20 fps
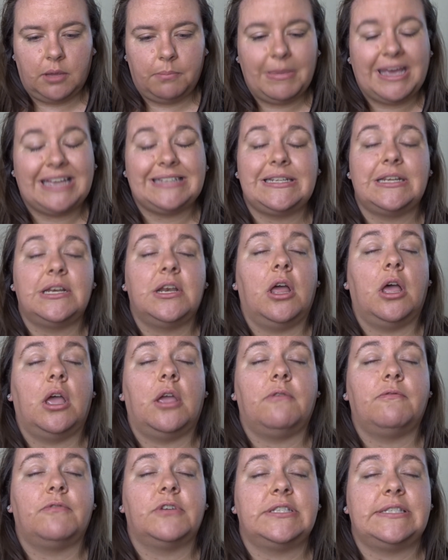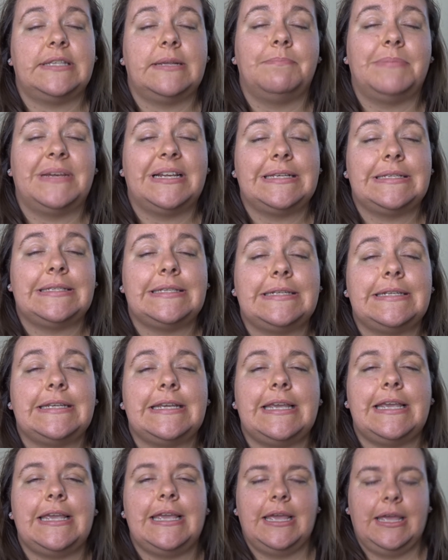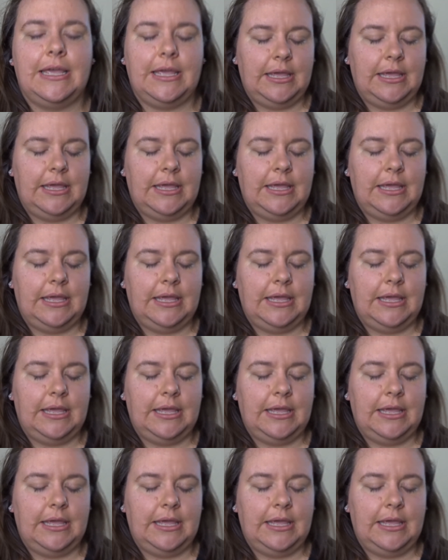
pattern line for simplicity.